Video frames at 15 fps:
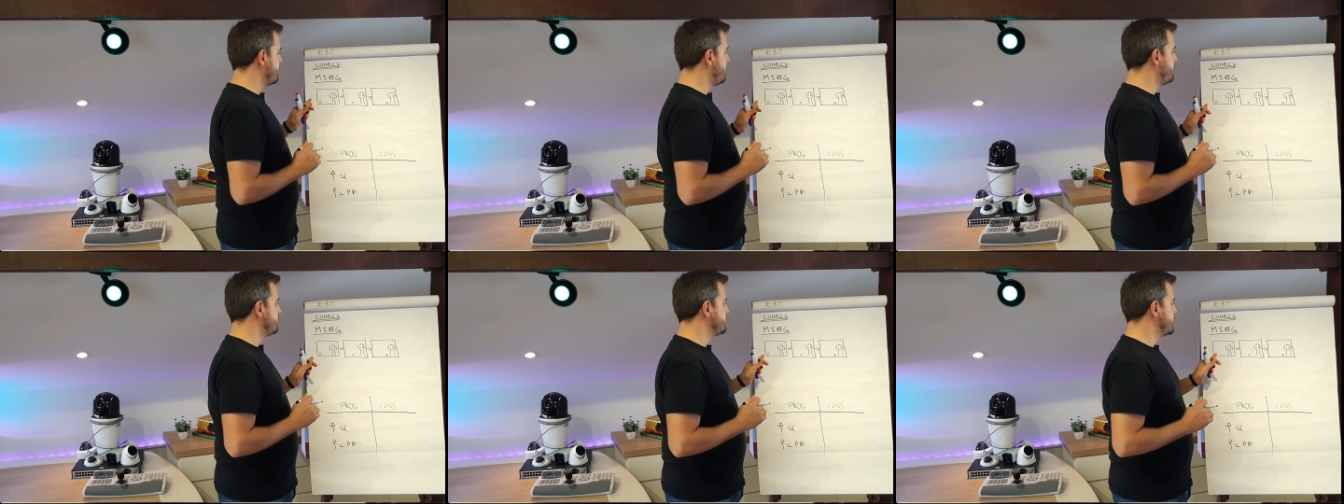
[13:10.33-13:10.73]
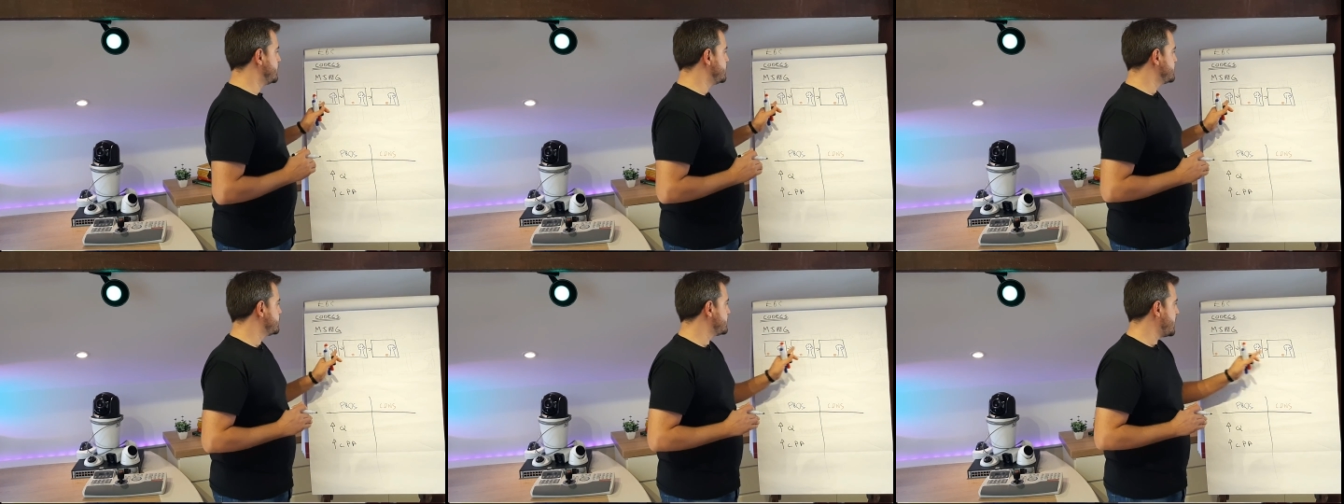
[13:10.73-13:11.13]
on
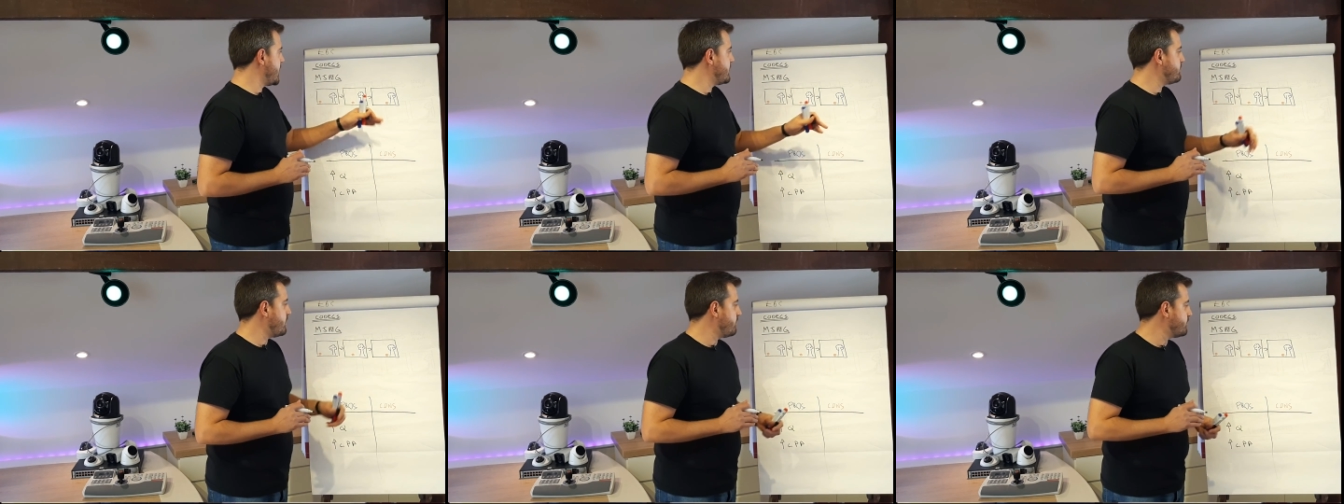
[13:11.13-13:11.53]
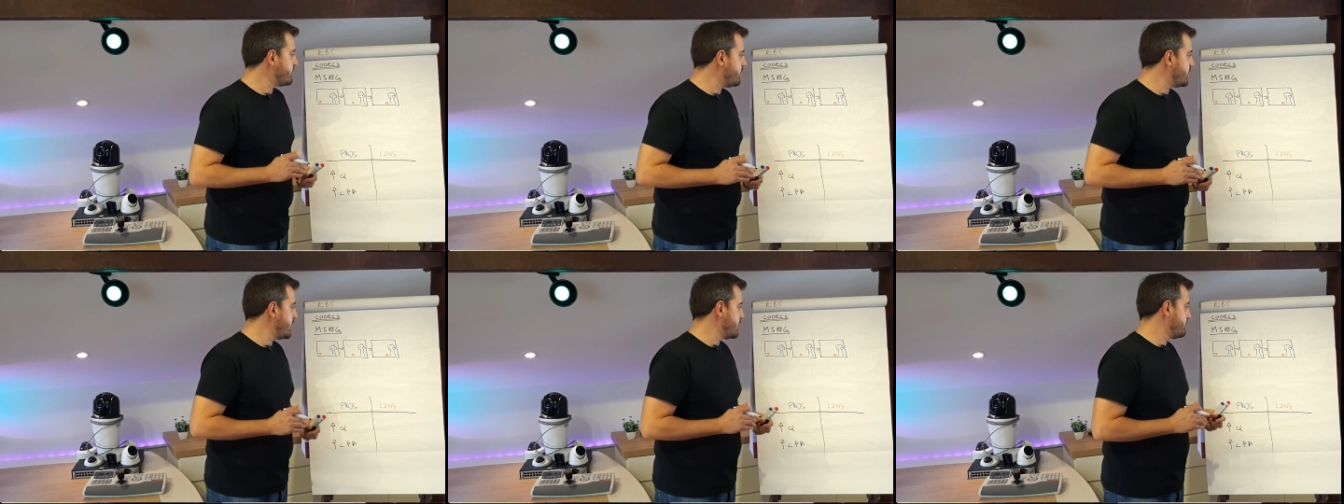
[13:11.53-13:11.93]
this type of
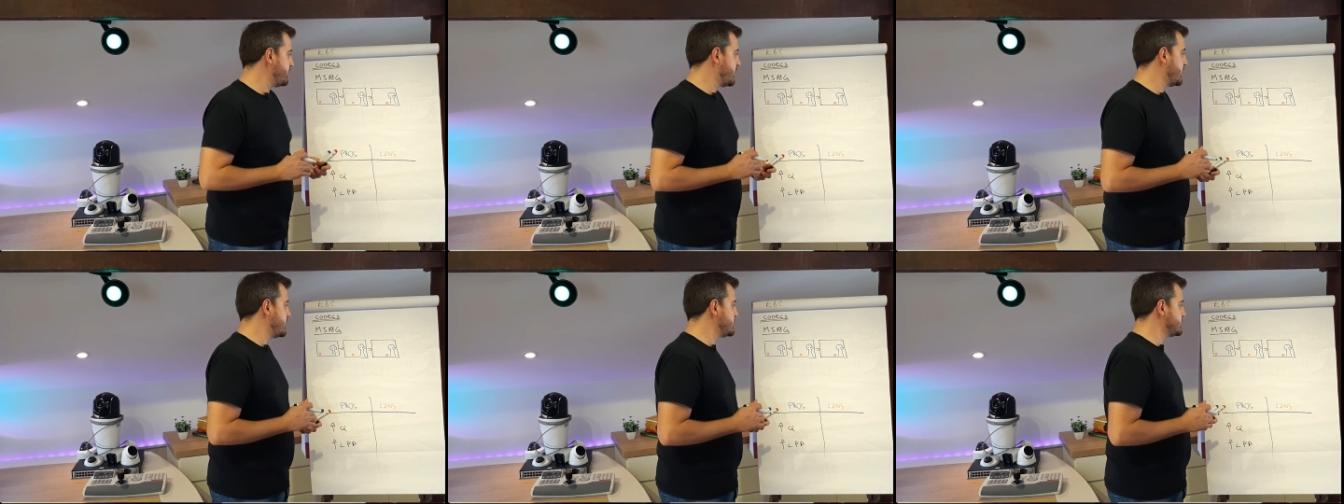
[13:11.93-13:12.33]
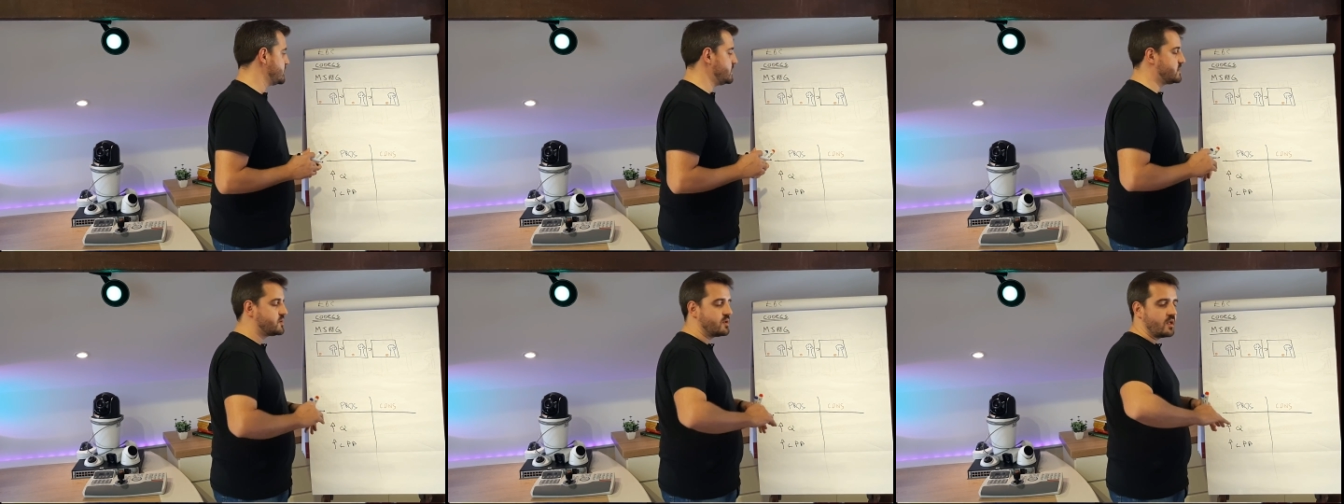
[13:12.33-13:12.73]
codec because
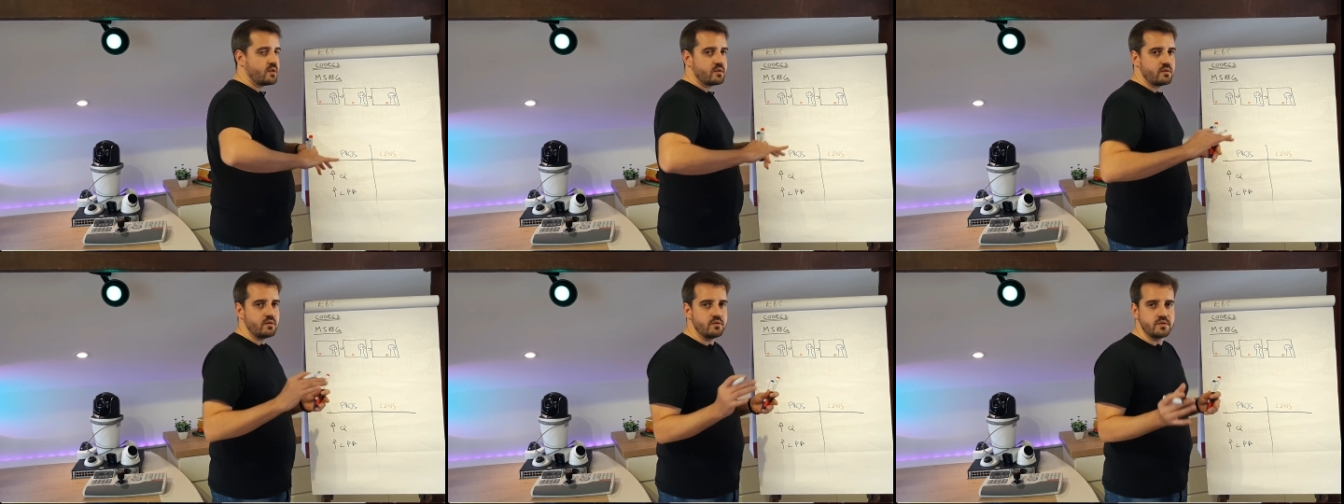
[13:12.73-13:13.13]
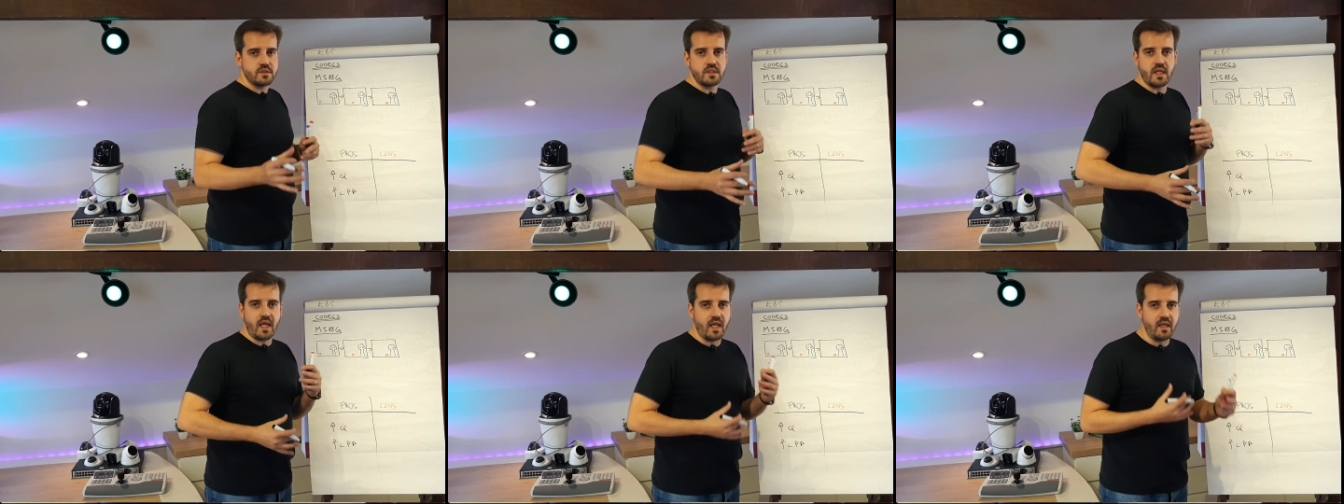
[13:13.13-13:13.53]
it's not
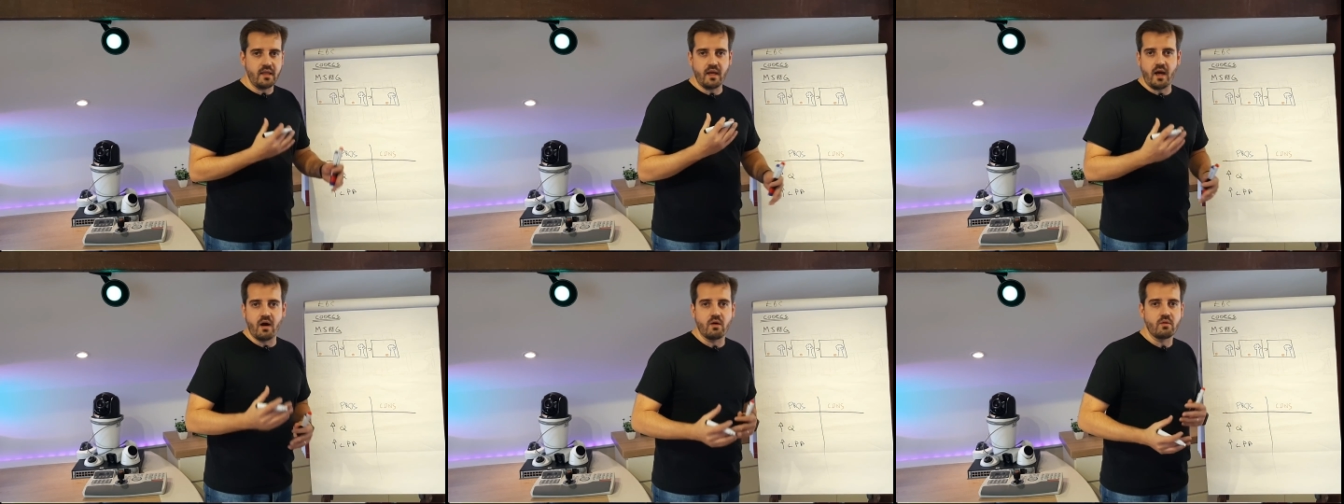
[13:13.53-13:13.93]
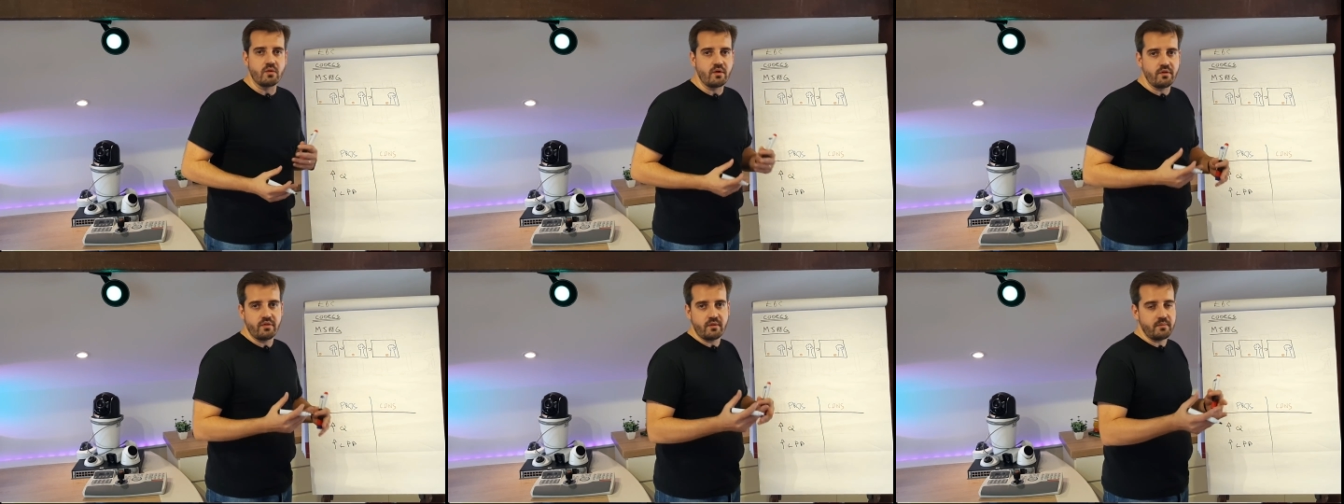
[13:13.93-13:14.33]
using any
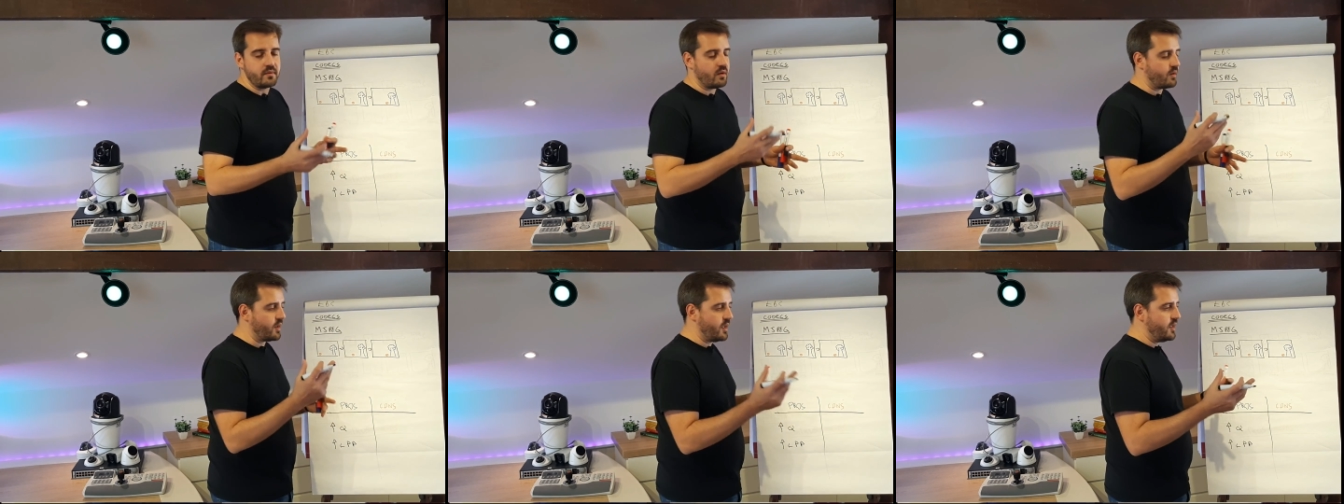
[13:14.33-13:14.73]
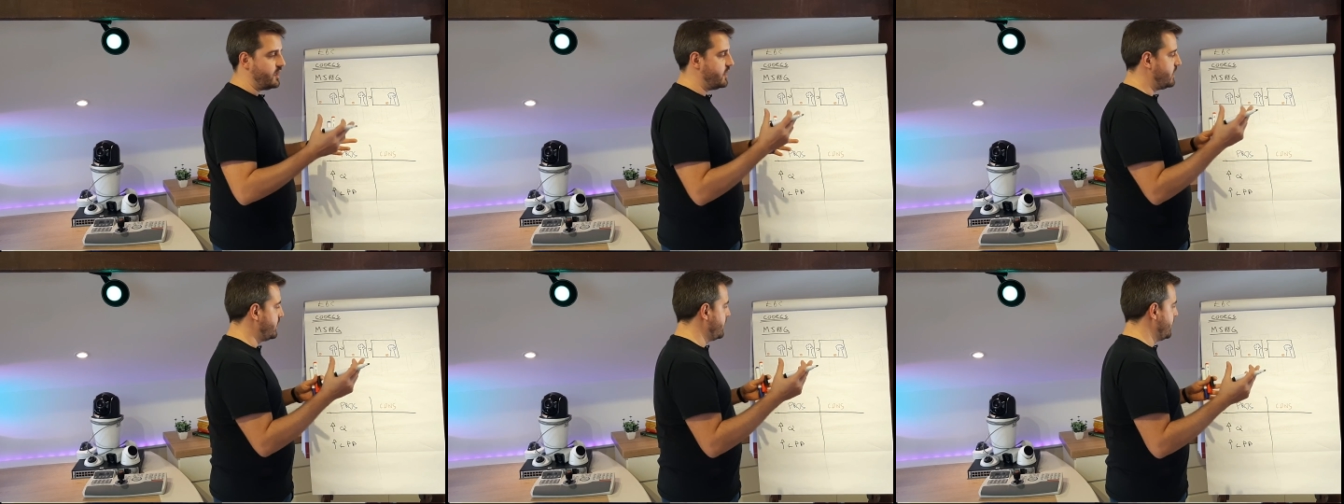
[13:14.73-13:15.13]
algorithm or any